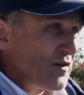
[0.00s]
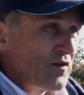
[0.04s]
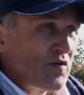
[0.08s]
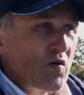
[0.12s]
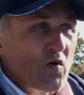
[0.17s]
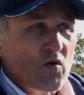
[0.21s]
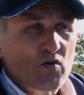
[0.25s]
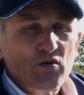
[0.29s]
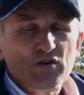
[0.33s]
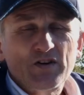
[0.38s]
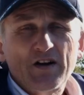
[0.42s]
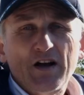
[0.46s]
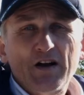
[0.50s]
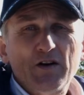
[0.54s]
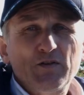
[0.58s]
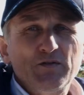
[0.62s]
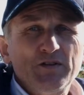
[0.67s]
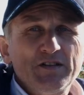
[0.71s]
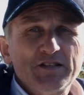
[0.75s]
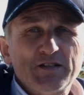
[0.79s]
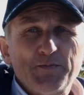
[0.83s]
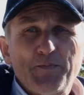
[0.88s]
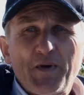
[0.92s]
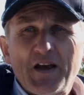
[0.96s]
go
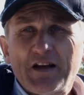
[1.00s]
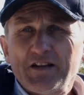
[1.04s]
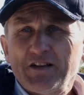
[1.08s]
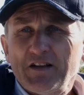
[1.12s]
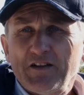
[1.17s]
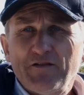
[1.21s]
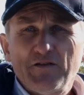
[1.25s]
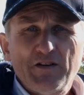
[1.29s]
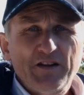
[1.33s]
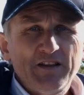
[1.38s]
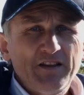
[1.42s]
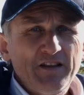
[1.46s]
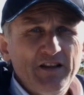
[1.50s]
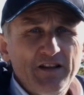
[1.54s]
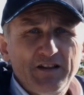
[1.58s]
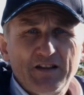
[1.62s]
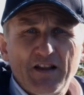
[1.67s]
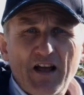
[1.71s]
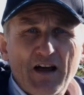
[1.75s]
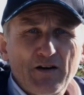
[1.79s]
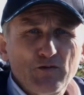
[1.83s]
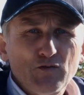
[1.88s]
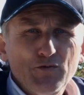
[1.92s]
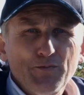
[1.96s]
around, inspect everything,
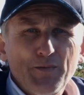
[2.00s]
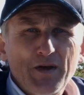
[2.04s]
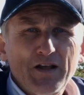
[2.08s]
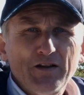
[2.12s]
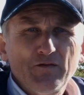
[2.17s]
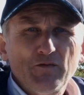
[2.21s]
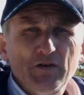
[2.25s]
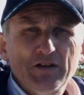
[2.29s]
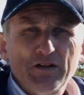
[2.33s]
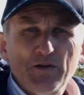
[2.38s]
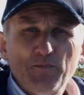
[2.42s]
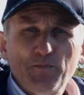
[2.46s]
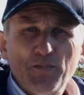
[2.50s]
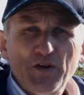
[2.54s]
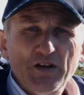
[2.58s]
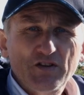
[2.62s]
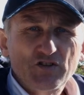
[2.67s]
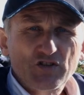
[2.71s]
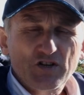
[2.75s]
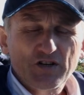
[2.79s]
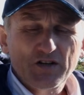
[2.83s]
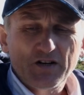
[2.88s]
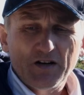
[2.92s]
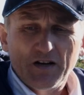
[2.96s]
document with the
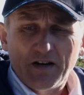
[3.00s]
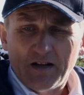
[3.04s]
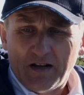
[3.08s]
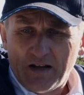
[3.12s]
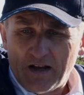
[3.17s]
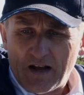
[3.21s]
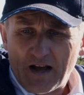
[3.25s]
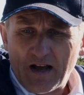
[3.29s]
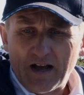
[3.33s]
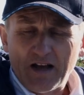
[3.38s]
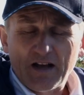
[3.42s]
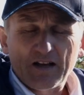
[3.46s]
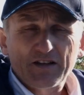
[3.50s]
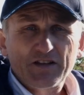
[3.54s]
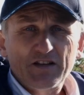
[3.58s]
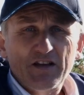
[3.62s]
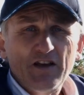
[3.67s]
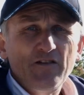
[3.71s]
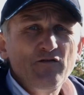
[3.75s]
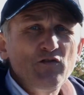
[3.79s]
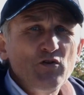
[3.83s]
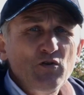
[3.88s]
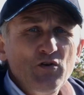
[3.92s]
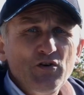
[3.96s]
picture,
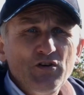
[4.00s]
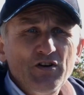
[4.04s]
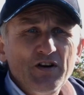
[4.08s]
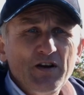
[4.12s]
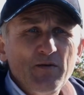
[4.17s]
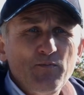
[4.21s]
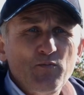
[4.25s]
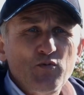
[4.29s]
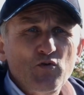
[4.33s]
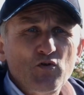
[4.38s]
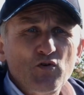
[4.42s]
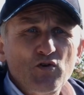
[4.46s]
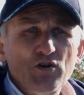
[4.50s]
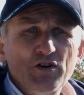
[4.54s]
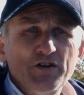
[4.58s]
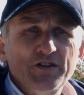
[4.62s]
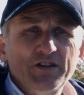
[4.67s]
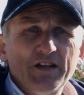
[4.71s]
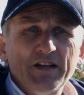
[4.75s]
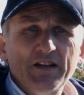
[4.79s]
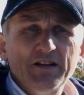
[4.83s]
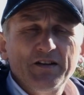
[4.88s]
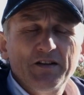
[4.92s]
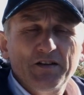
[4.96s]
give you a
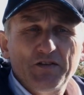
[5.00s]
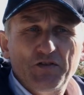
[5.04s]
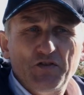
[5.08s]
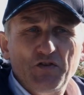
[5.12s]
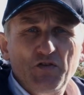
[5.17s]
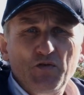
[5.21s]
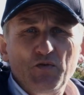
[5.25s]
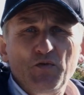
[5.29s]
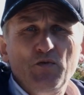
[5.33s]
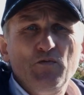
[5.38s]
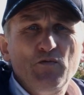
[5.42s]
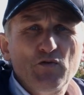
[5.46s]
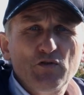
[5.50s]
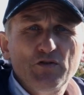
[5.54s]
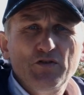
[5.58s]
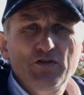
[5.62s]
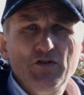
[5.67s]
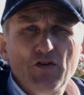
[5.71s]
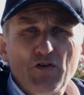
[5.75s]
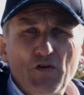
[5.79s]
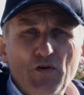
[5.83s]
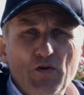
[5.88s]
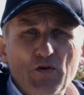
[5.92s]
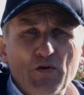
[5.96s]
report, and you would
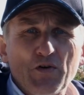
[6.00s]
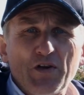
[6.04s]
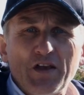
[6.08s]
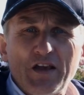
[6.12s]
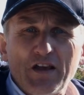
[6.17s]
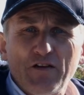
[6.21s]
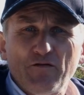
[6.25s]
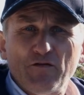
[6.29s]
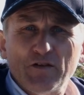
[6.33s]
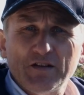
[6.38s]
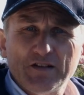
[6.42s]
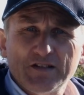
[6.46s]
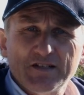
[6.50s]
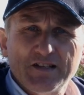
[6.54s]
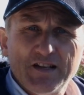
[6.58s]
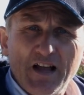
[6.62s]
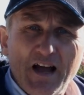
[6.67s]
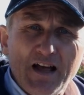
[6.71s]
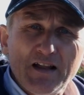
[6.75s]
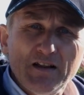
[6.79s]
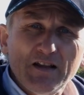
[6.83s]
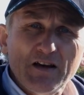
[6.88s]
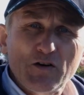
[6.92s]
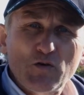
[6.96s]
know if it's
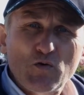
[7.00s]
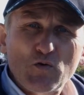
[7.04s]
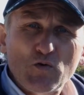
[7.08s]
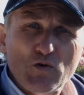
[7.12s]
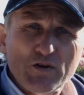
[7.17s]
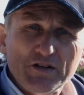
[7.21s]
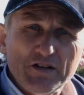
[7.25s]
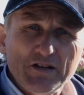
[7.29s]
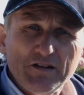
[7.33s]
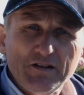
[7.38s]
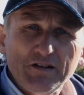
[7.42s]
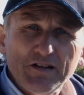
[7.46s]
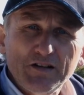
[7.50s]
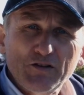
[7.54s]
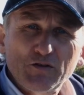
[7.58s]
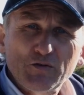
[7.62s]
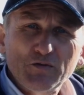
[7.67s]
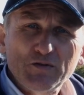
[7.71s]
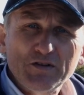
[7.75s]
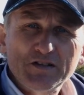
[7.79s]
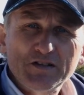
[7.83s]
done accordingly to